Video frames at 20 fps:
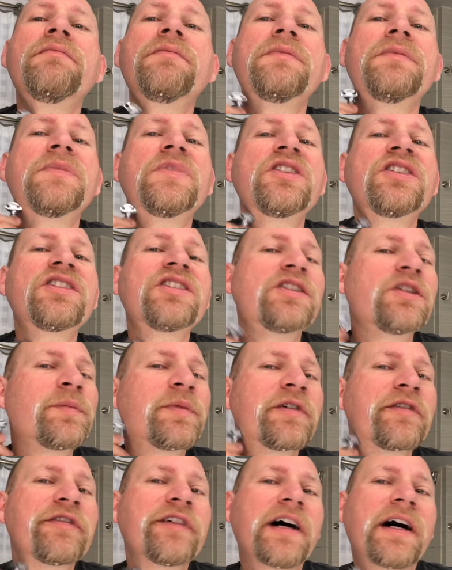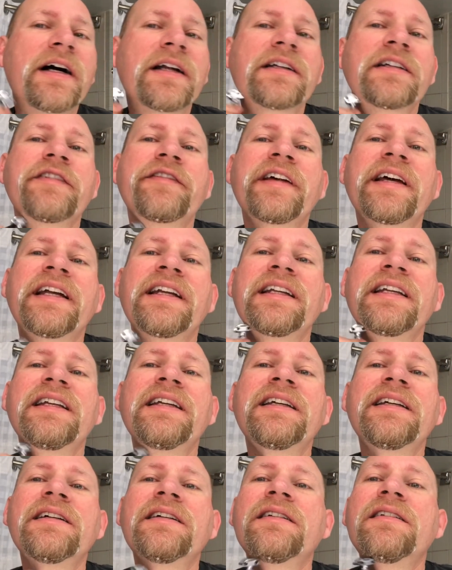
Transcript: super fond of any